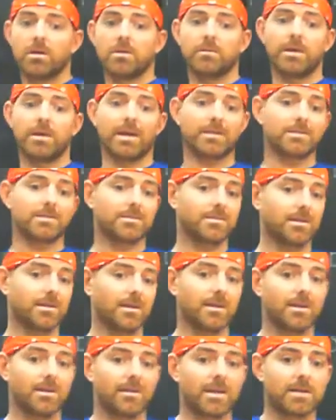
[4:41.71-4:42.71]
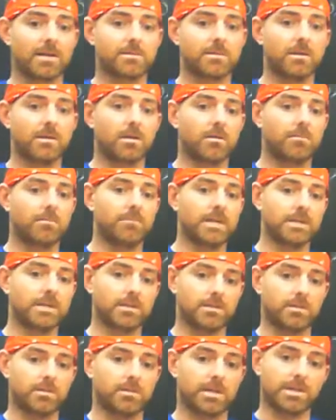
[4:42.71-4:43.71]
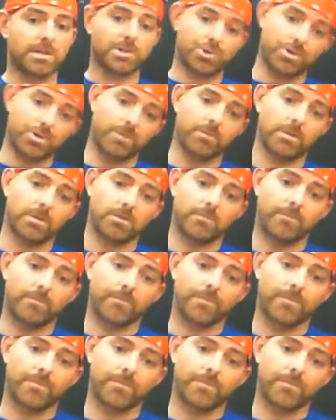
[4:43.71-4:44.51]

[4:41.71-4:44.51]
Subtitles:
Yes, that's not medicine, that's treatment.